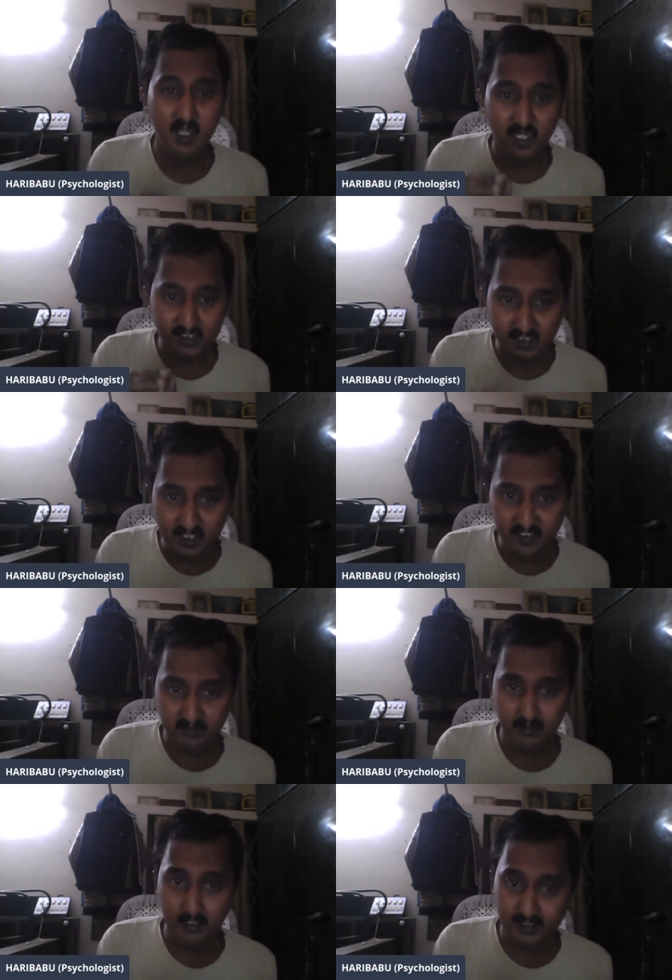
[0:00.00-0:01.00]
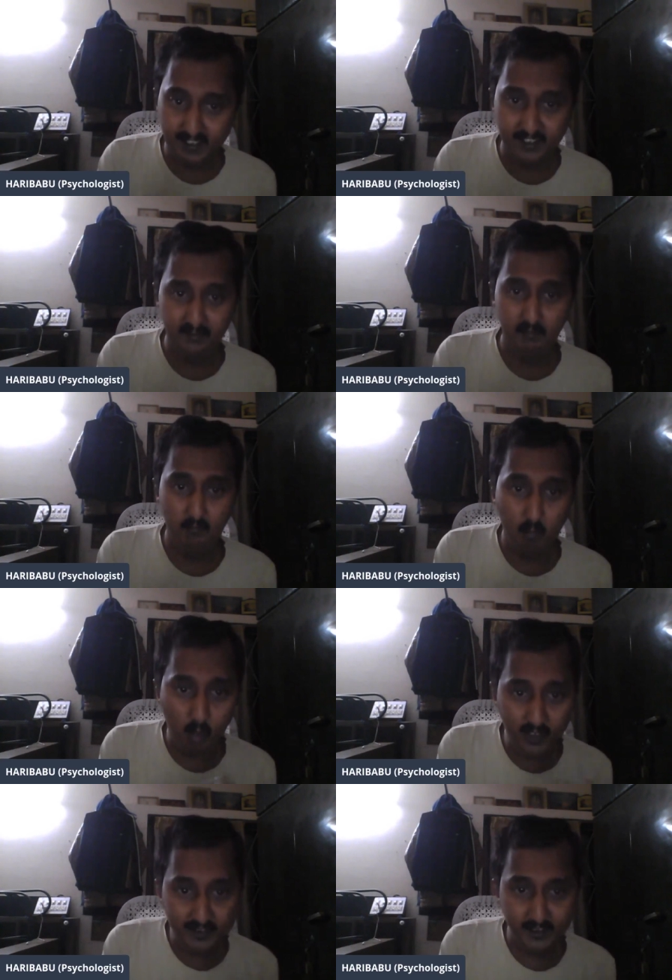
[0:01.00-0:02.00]
at least a day,
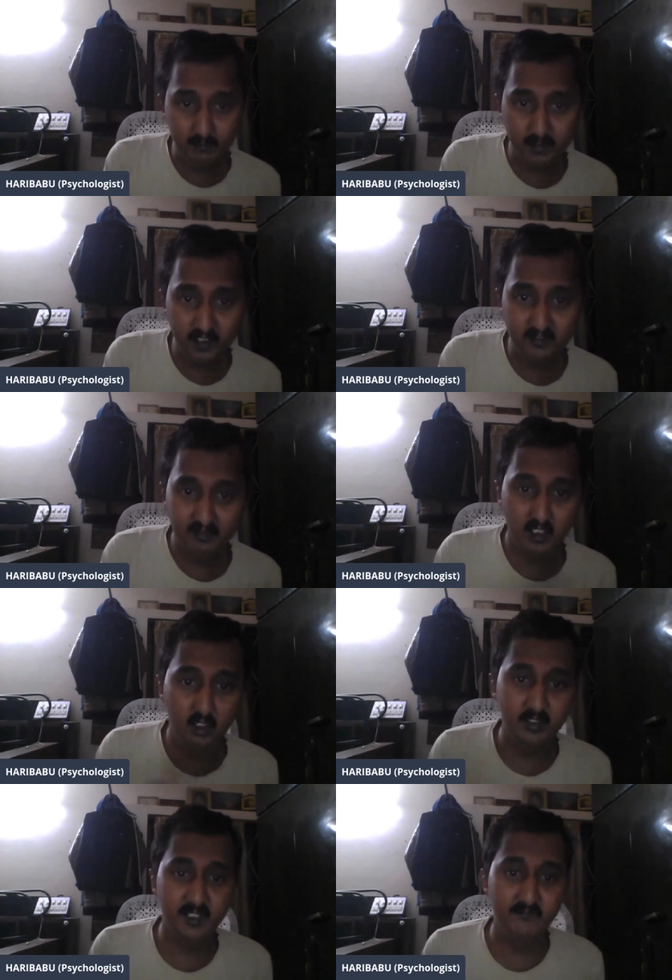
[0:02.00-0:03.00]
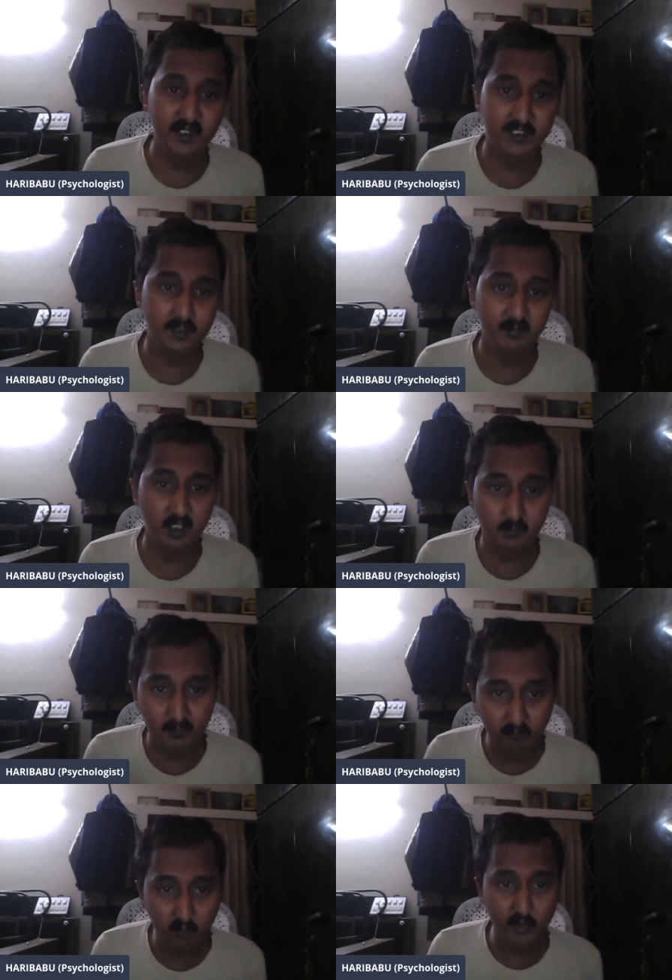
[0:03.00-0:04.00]
morning 10 minutes or evening 10 minutes
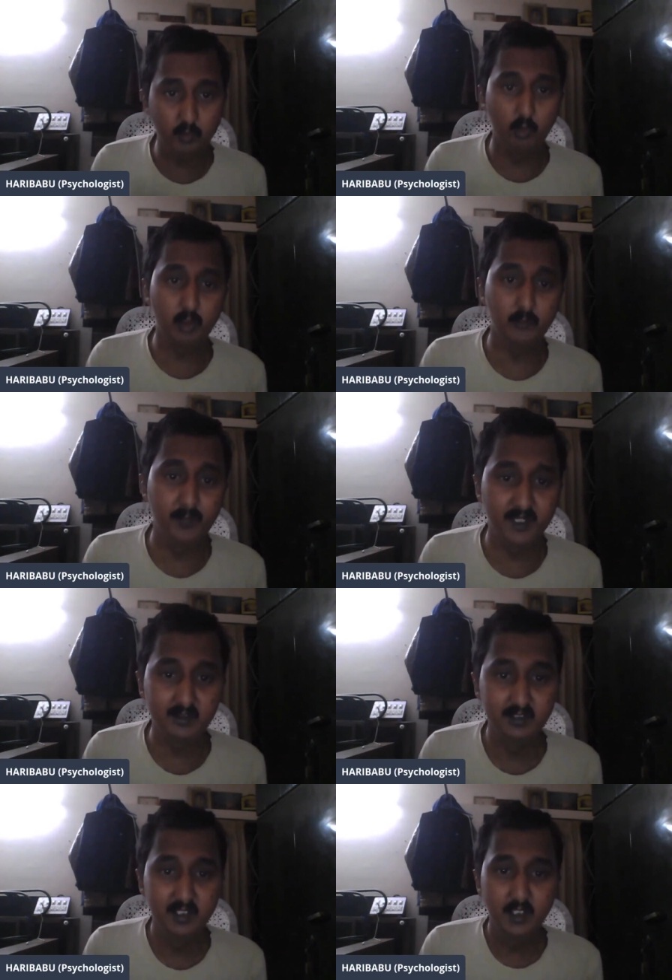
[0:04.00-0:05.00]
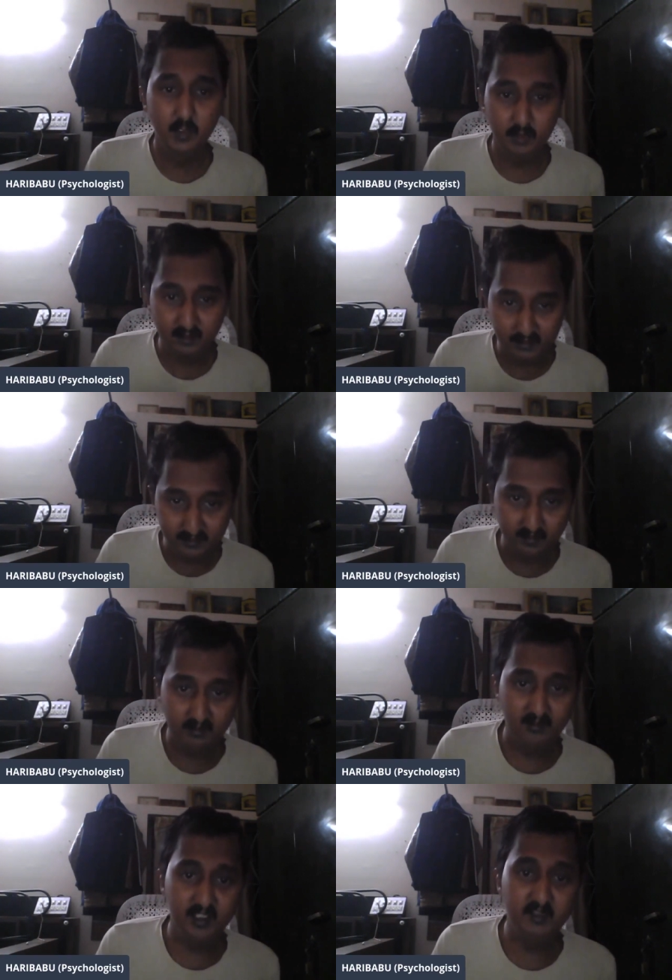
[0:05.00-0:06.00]
before you go to bed,
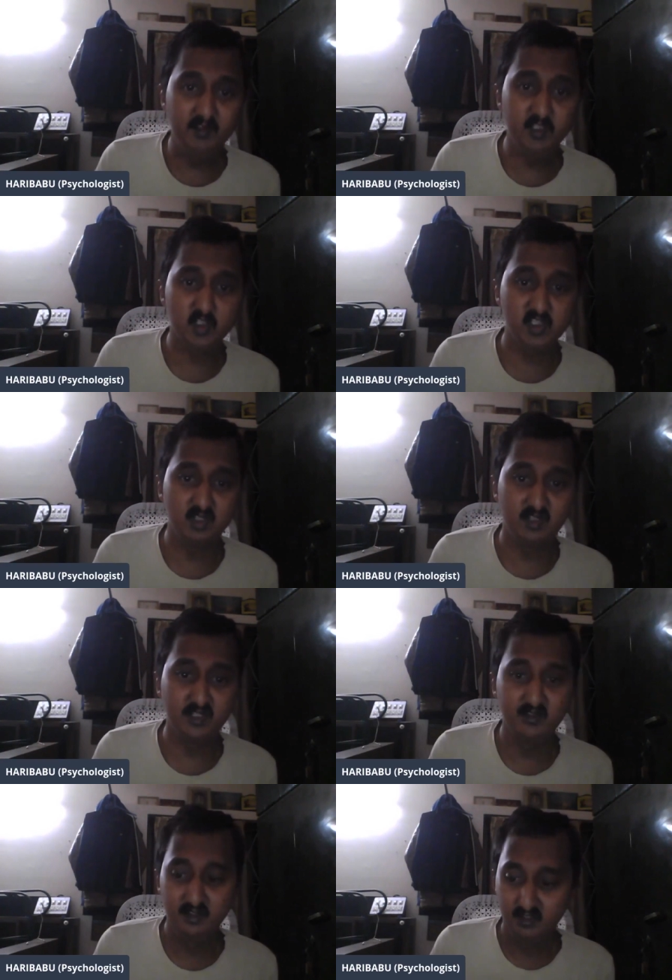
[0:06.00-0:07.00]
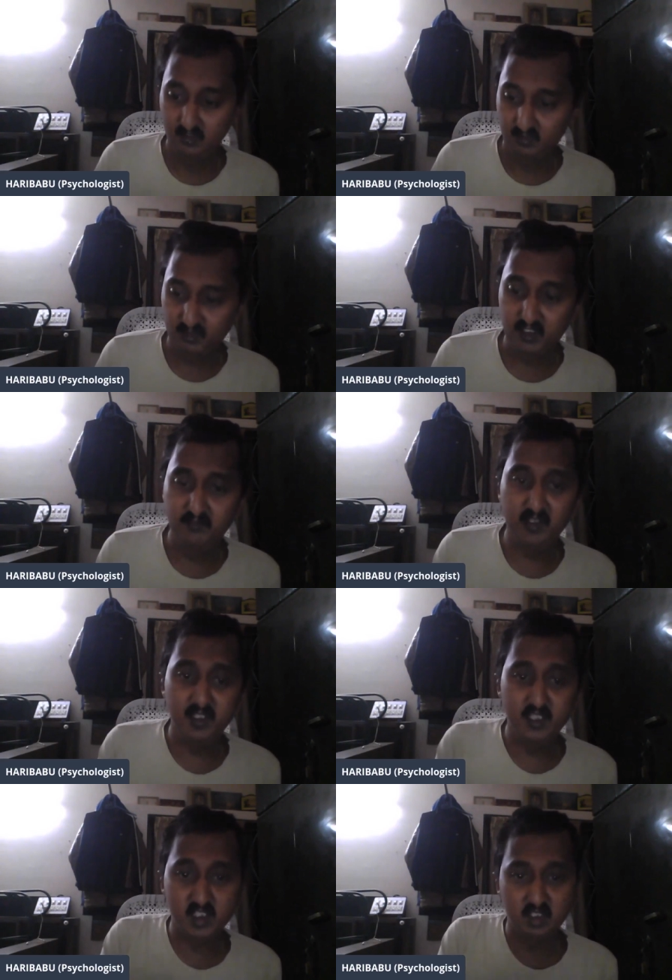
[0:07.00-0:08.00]
sit with your children, sit with
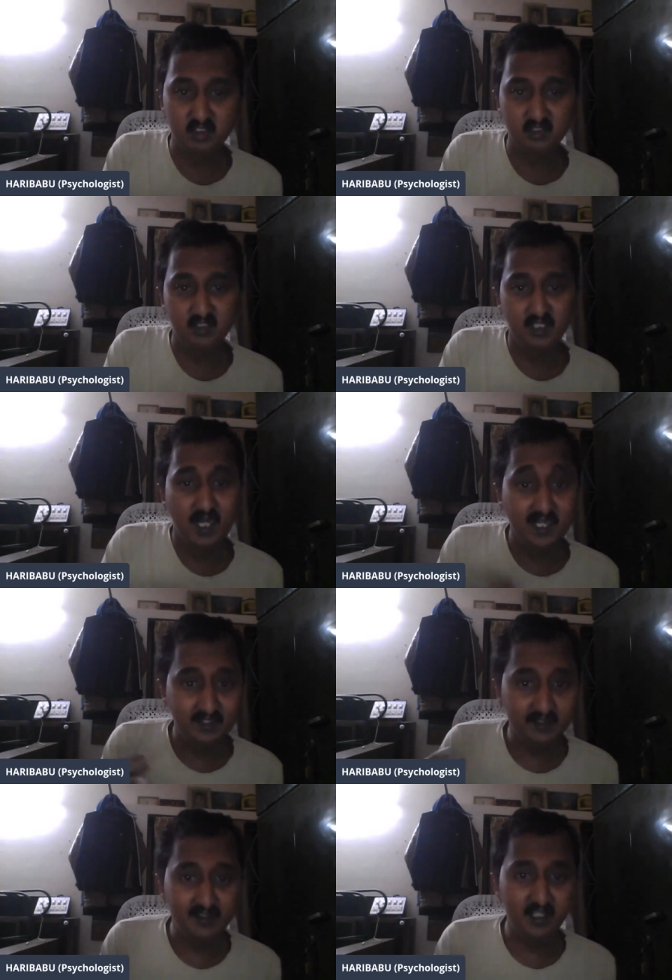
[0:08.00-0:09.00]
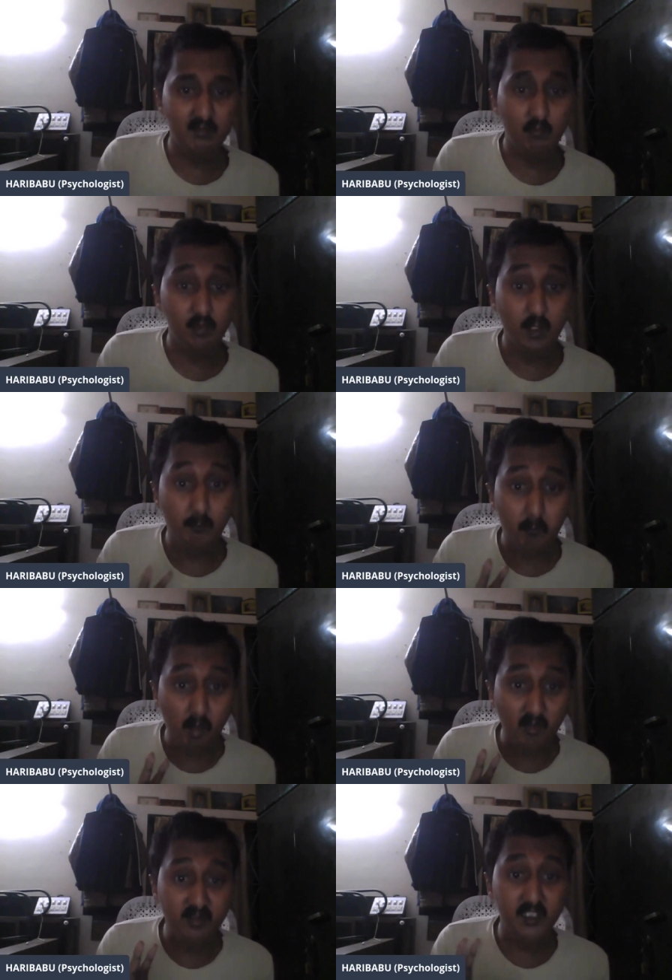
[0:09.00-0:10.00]
each other, and discuss the
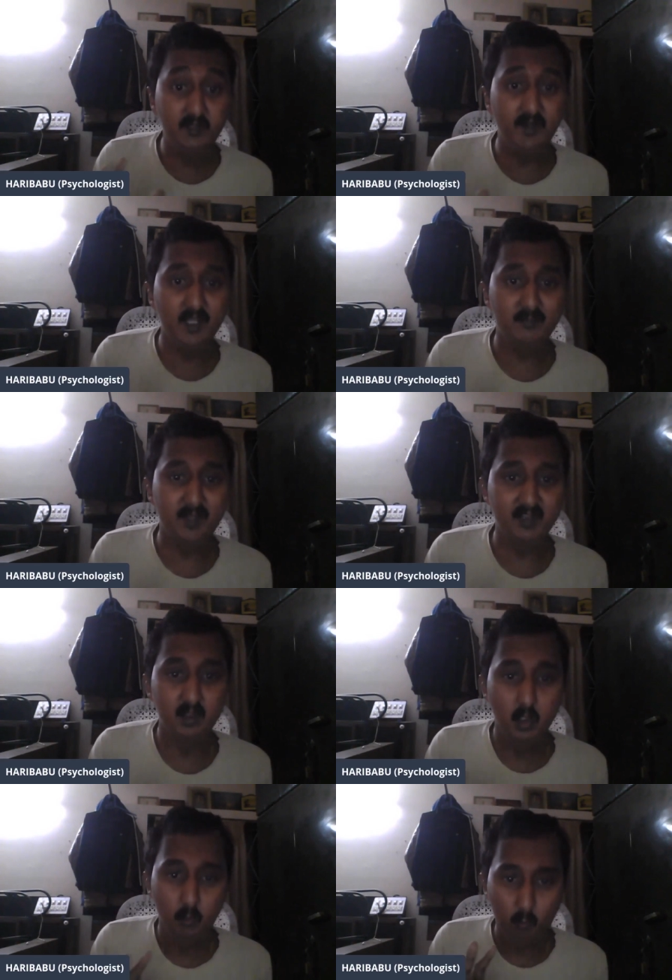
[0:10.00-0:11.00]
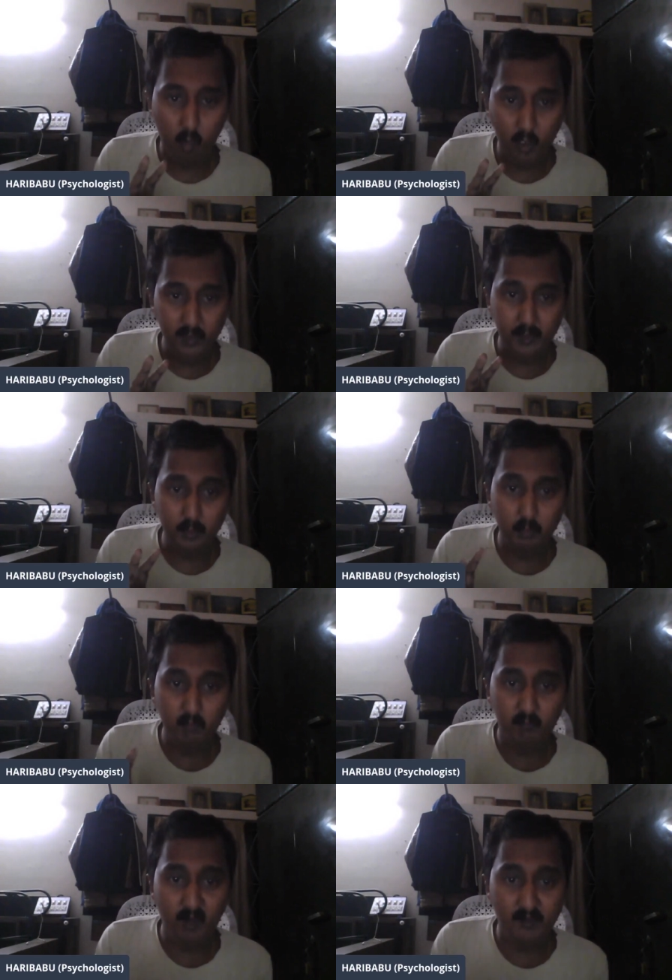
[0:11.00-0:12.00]
positive aspect, what you
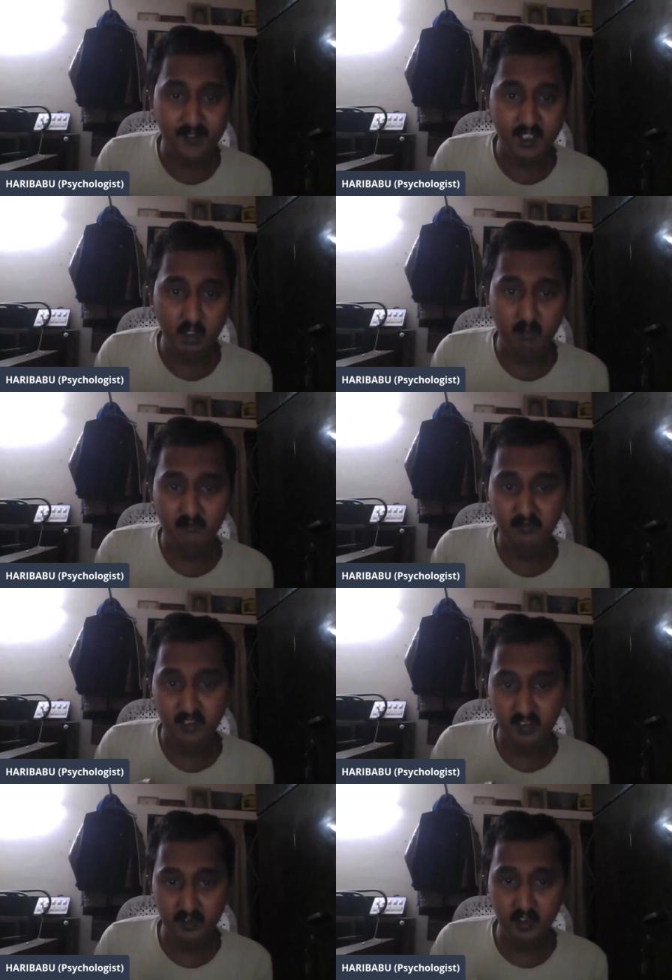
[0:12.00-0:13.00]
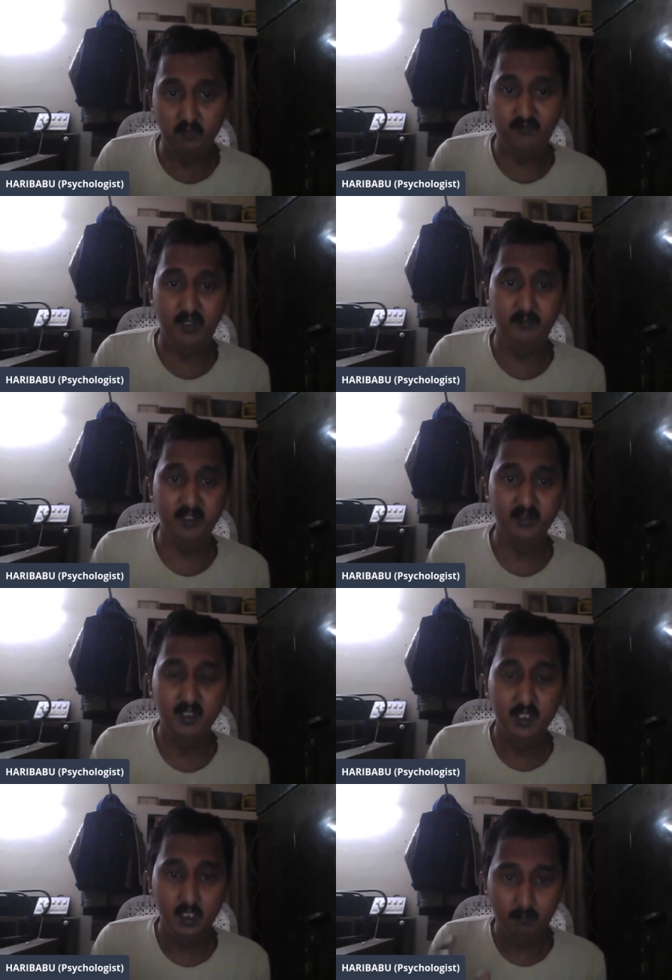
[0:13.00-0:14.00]
find out within your family,
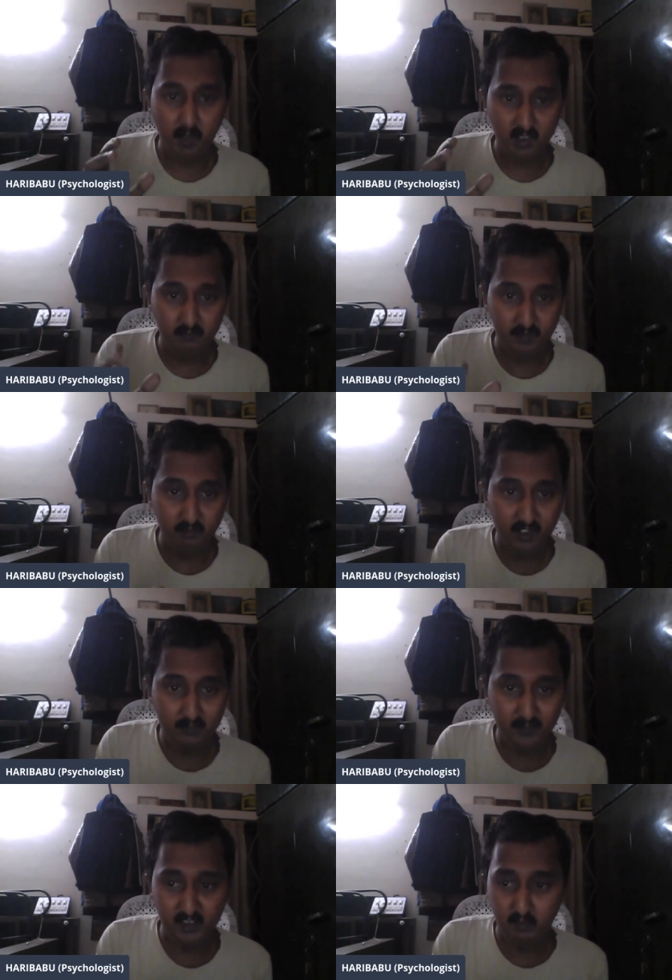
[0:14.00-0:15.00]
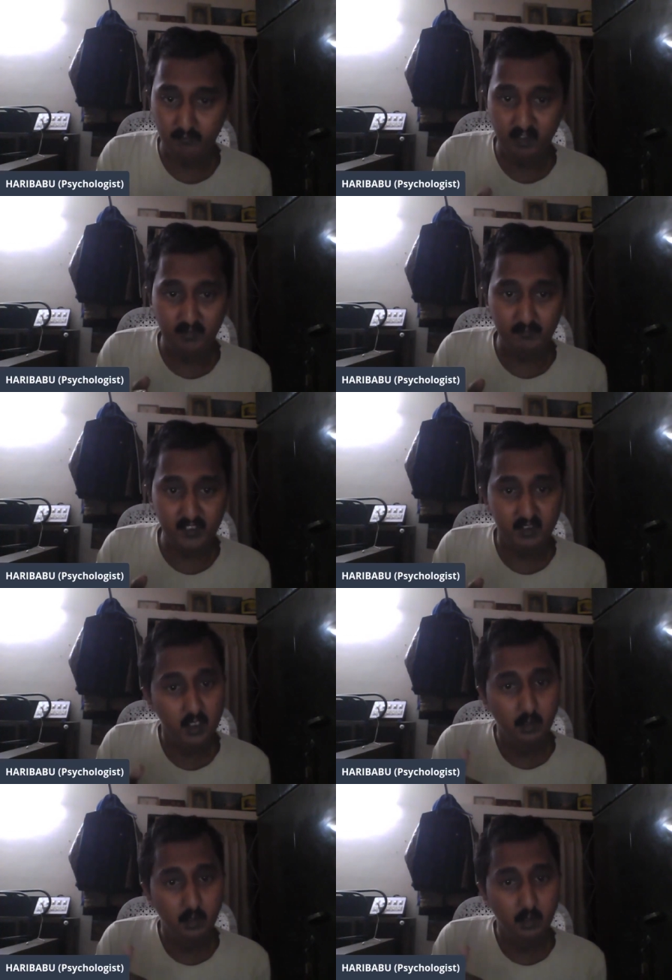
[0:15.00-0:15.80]
the positive aspect of your husband,